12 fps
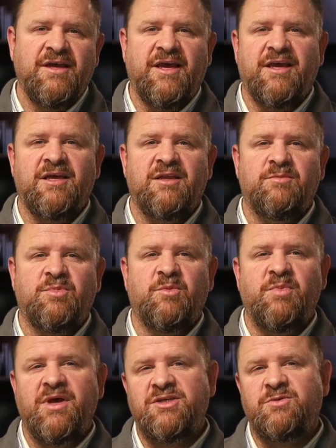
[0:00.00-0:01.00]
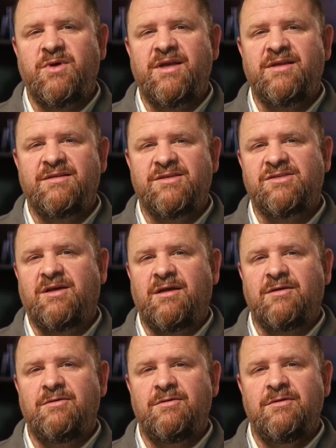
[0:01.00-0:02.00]
and perpetuating the
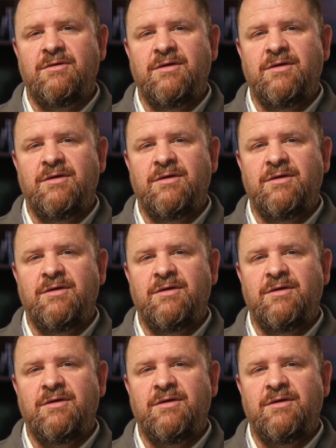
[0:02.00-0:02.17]
cycle